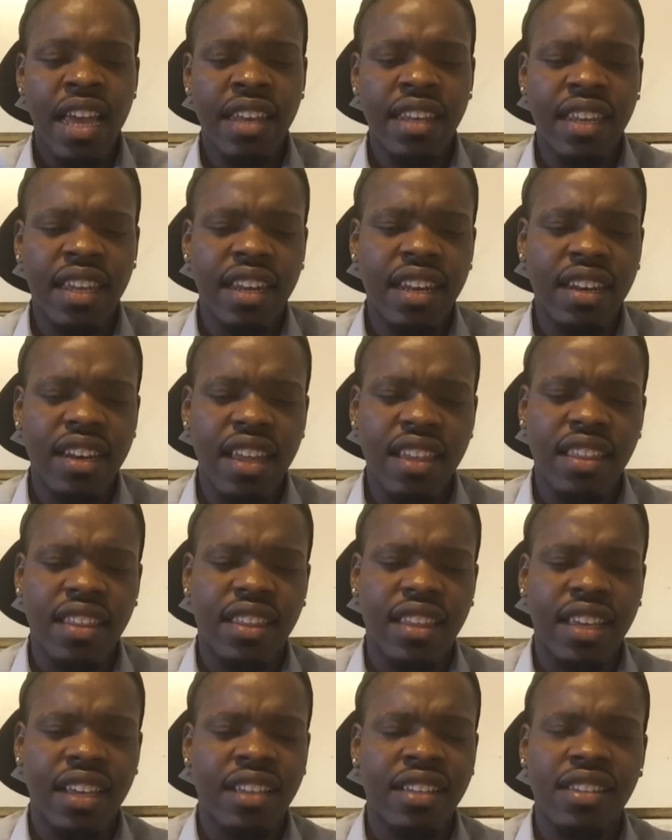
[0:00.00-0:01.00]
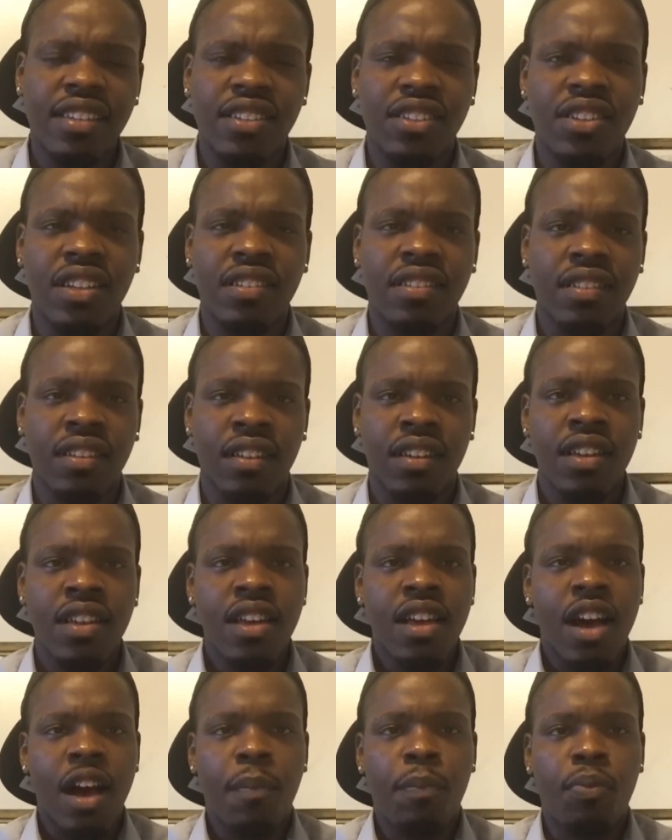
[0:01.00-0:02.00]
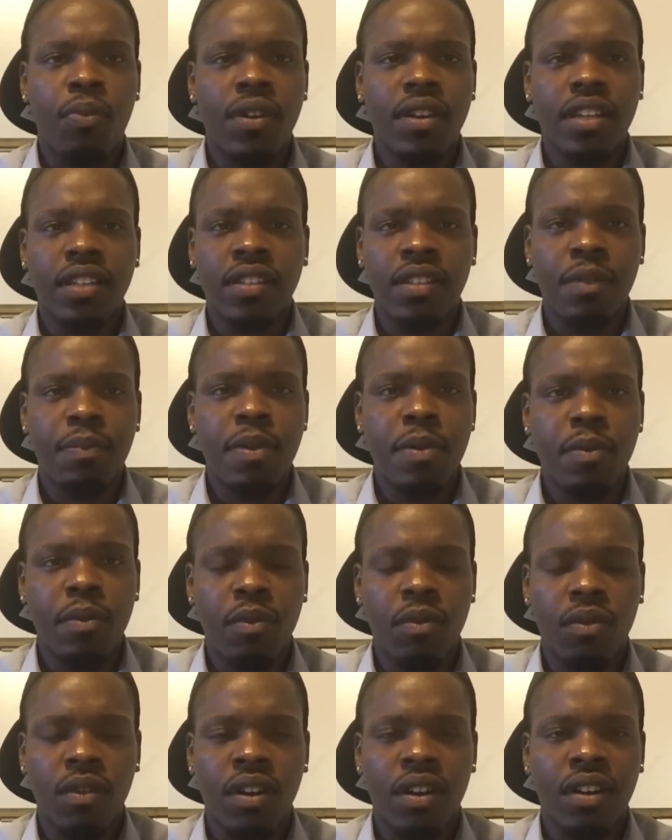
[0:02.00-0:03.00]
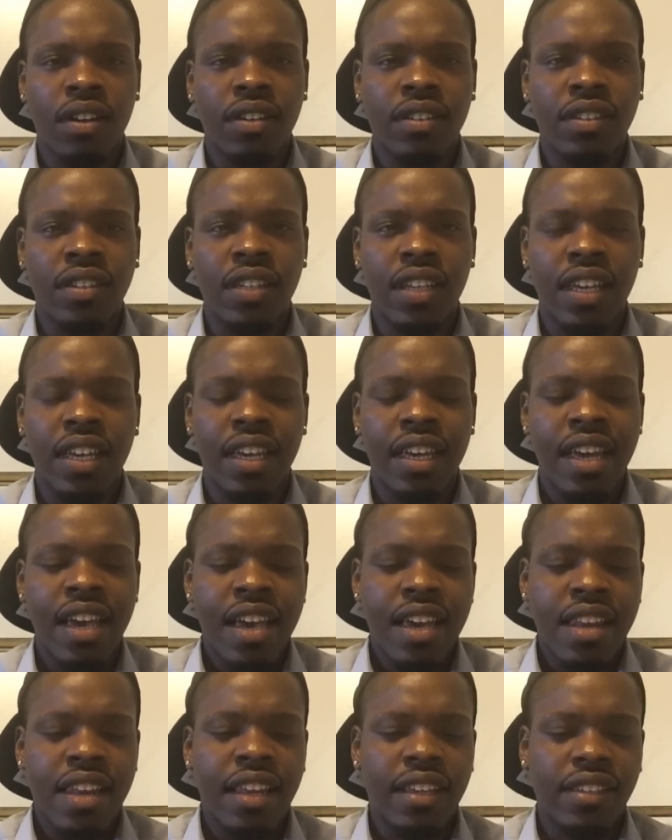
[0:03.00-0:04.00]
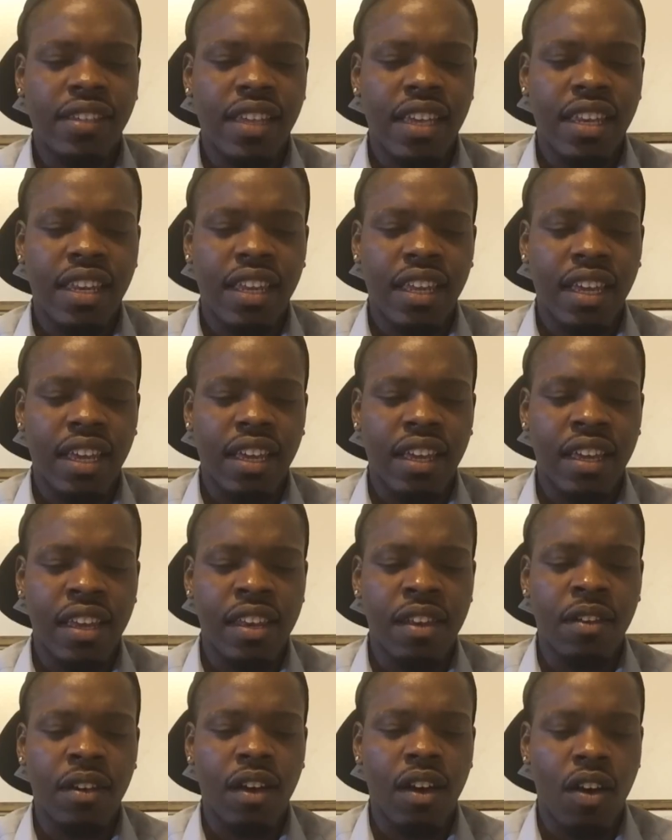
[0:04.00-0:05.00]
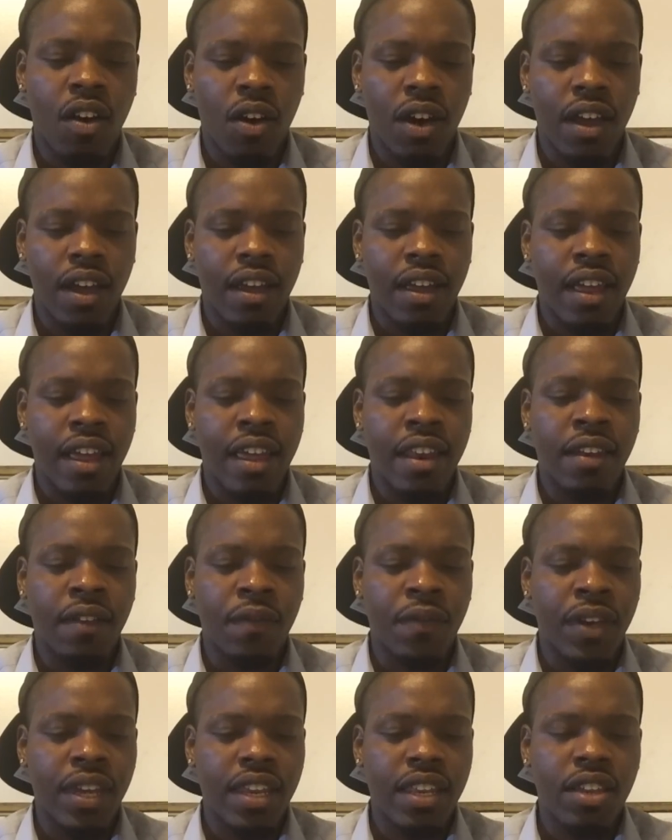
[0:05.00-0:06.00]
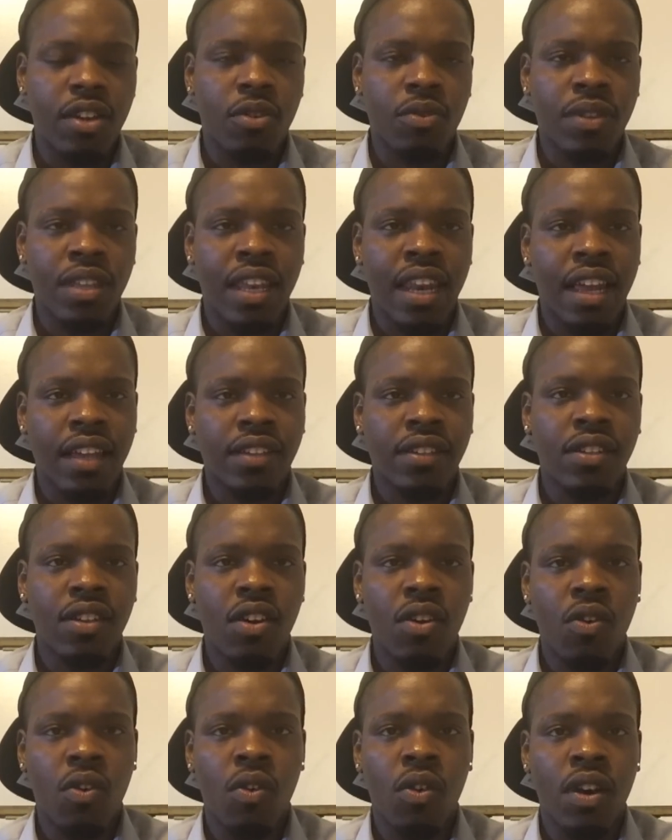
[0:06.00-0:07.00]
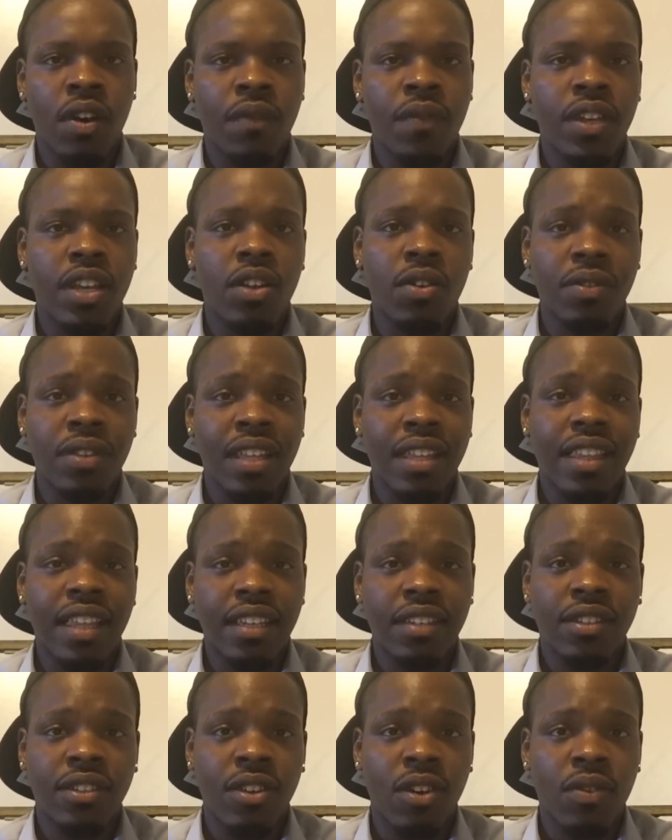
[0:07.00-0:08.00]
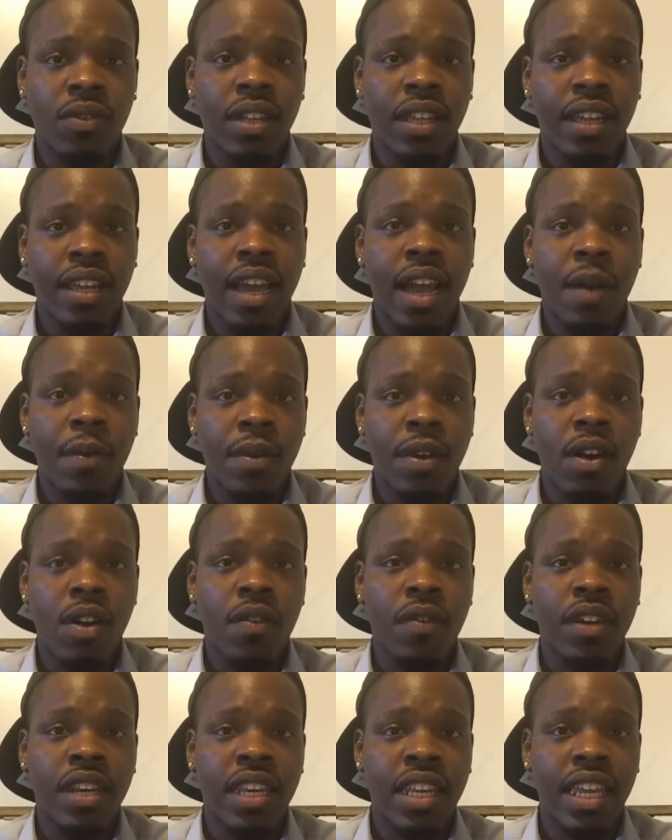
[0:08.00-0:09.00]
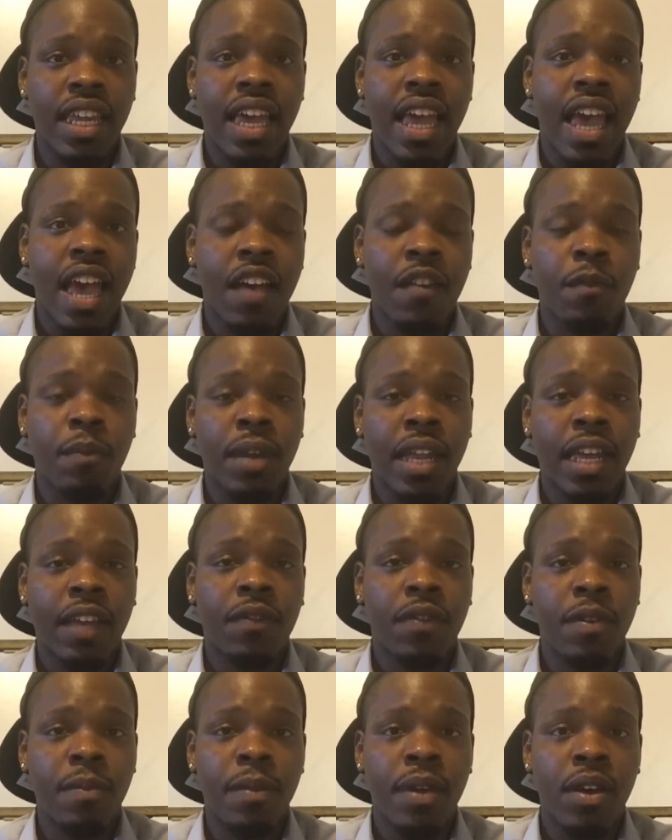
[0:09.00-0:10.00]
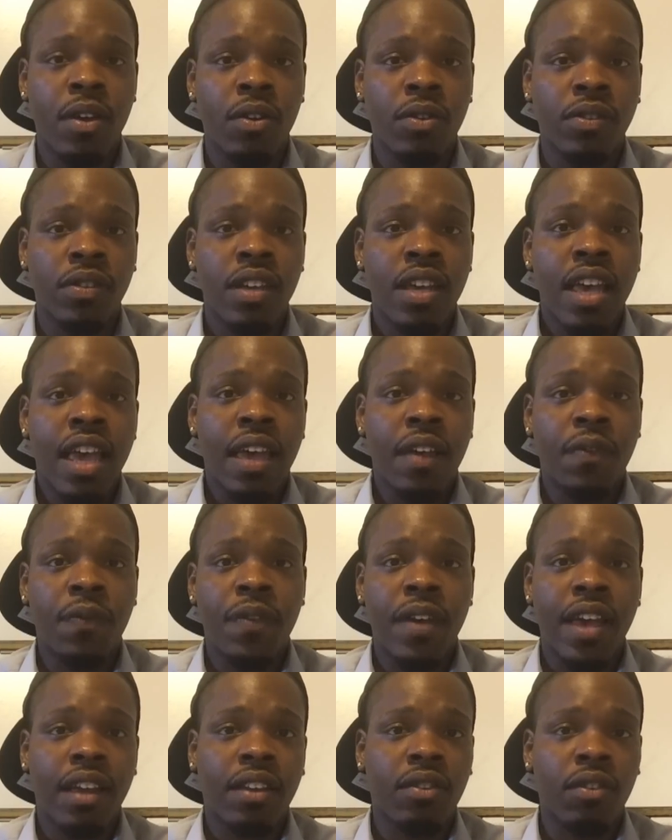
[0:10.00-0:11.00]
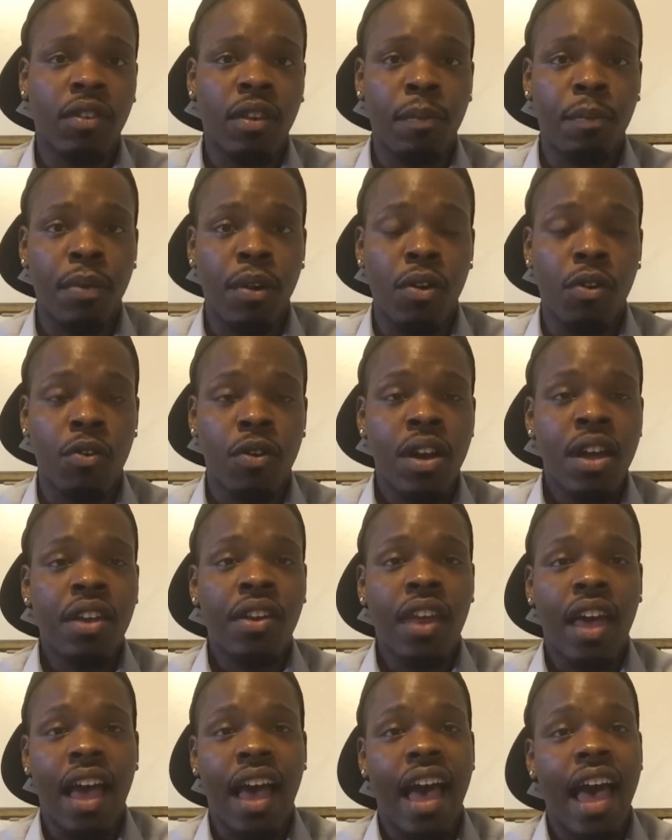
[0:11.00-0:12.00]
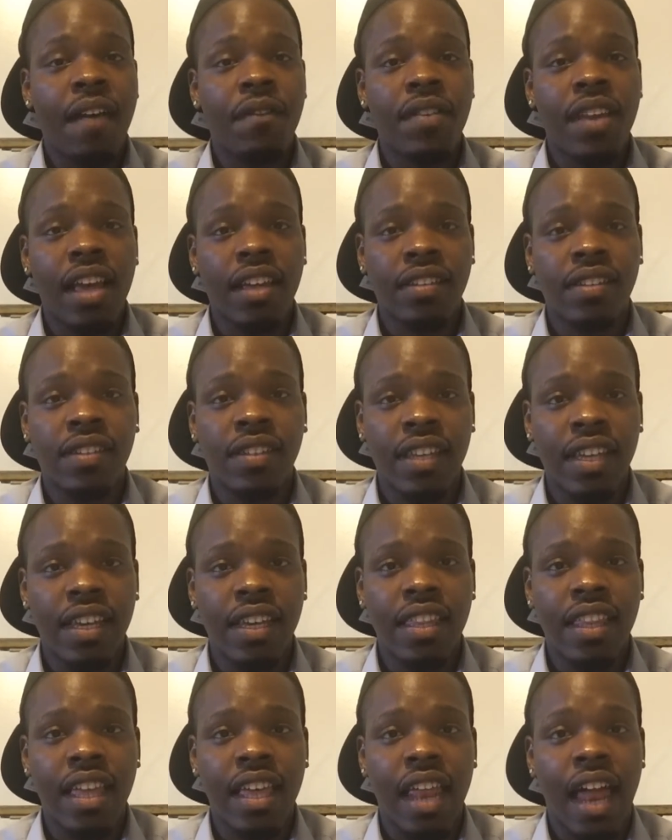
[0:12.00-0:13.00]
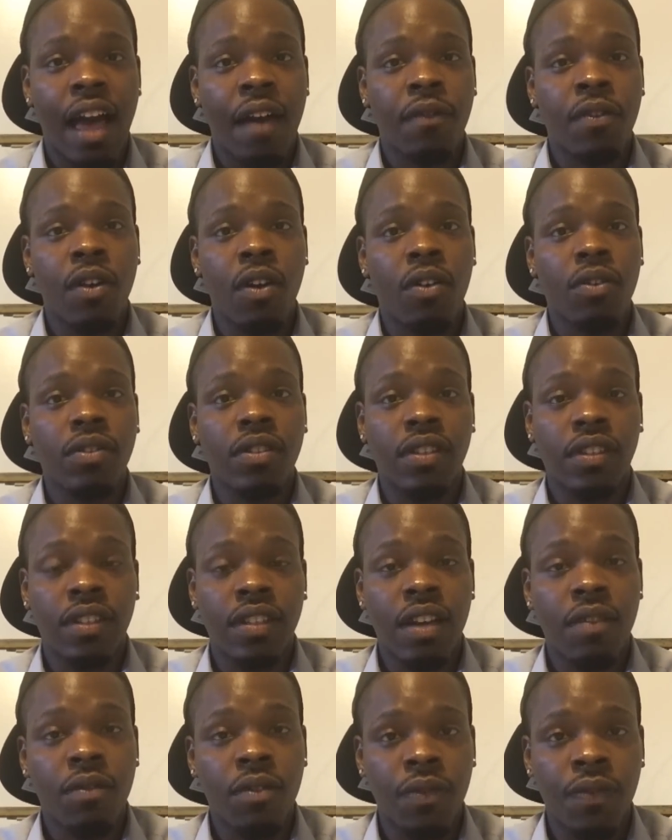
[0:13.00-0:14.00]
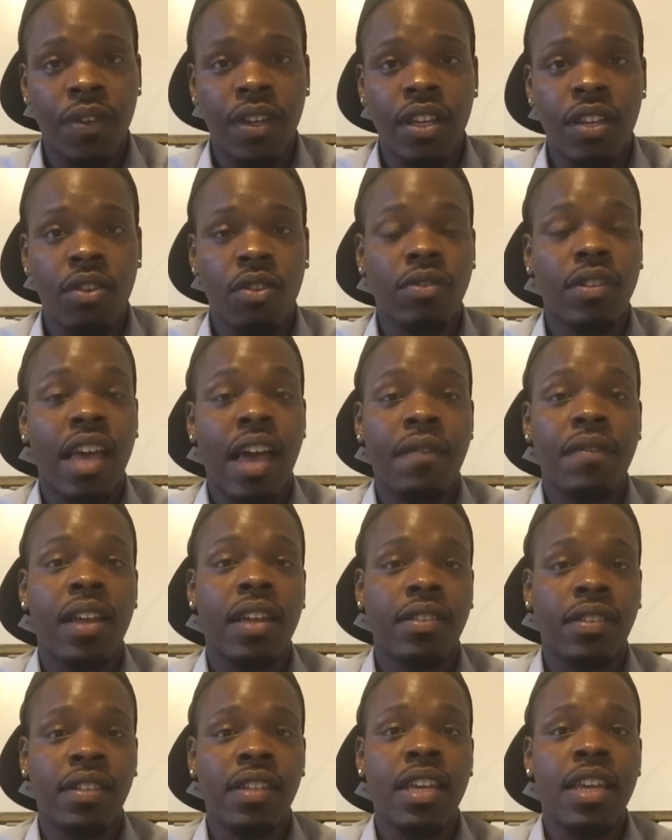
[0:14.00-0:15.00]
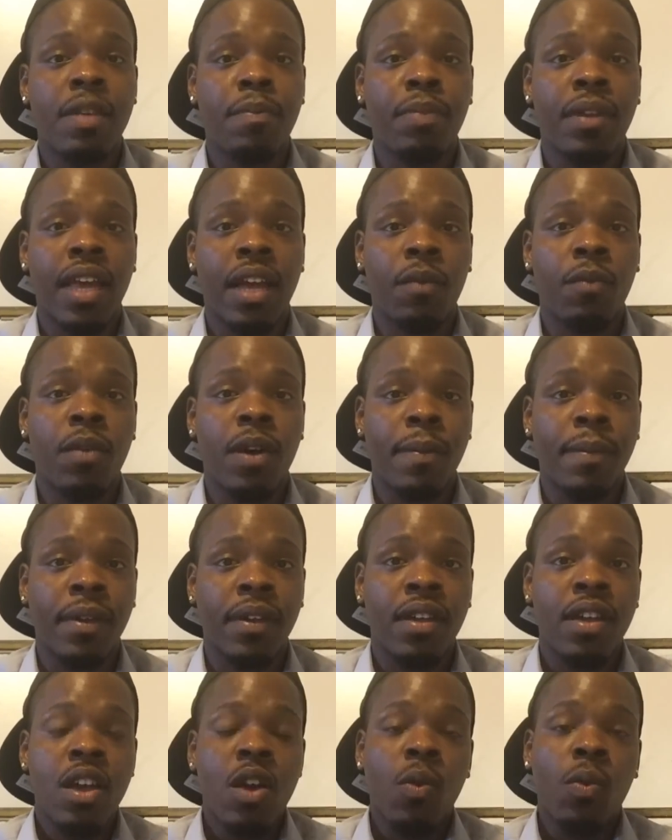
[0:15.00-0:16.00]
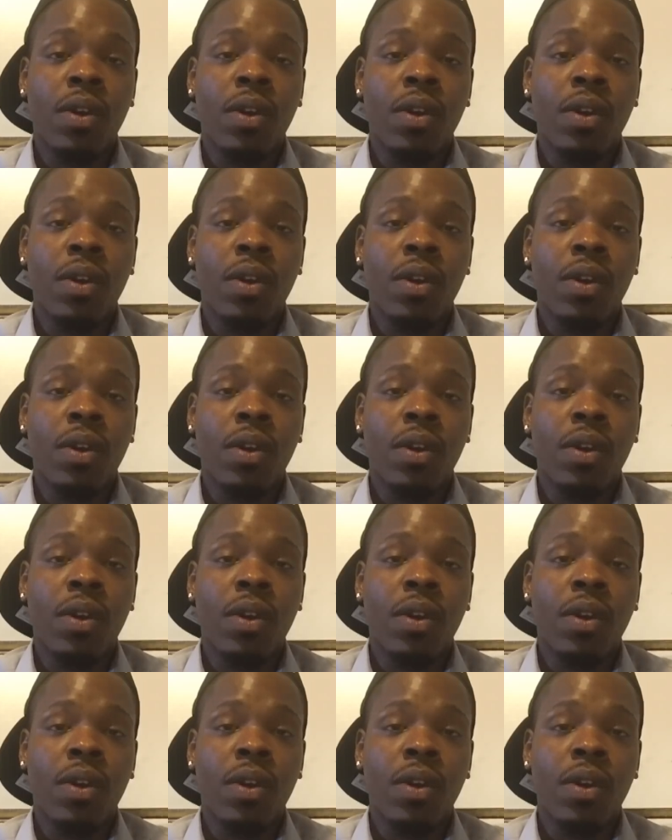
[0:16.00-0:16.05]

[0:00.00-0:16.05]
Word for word: And then another thing, this is just a point that some people said. They said that in the video that I saw, or in the video that they saw, that Kyrie Irving did have black females, in fact, on the boat. Now, I have not seen that. I've gone to several videos. I have not seen black women.